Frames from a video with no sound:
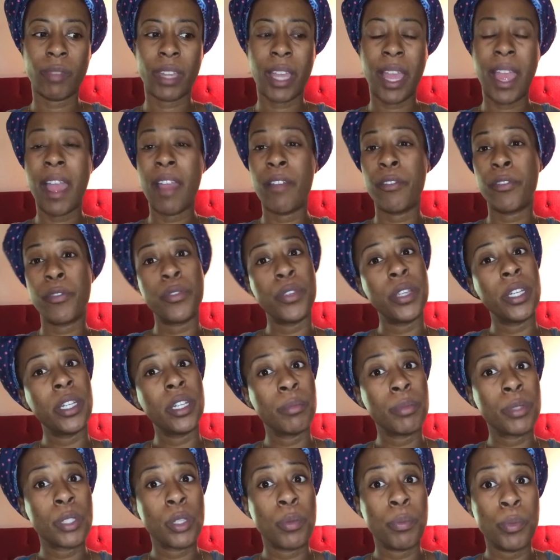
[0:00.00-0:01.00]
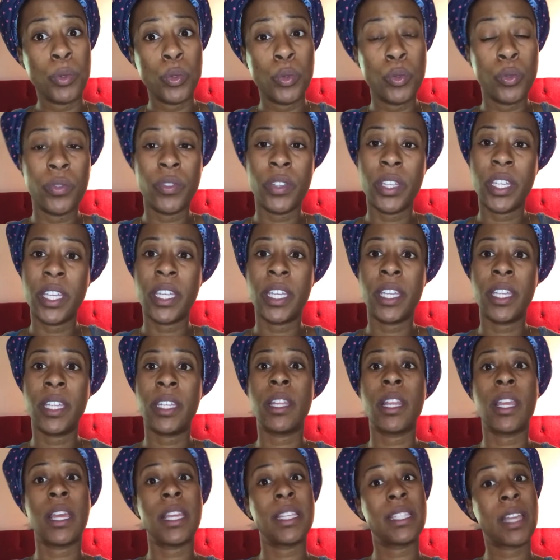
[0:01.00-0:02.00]
have freedom to move
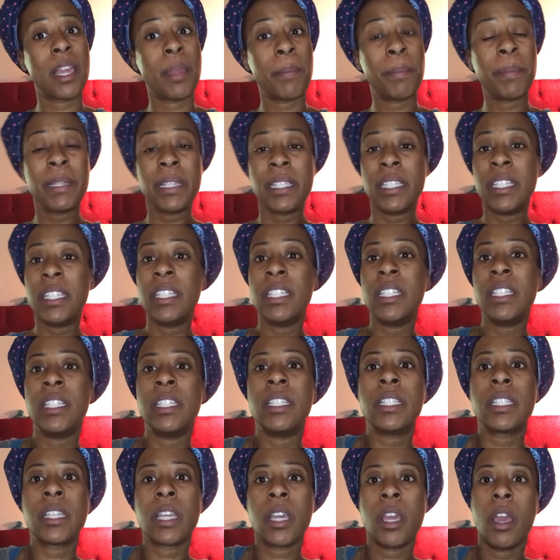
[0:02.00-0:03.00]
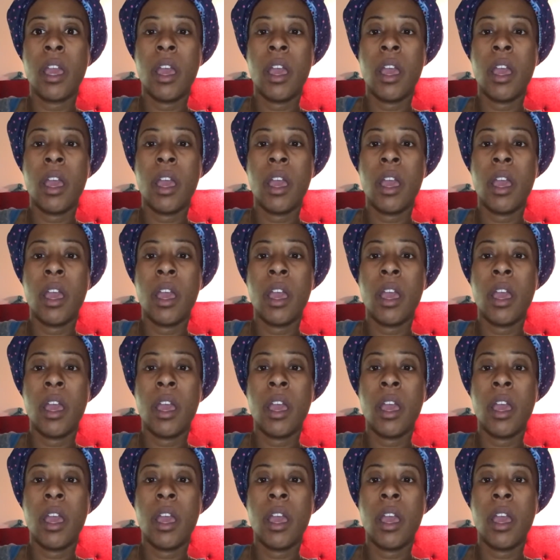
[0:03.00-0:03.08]
in as I please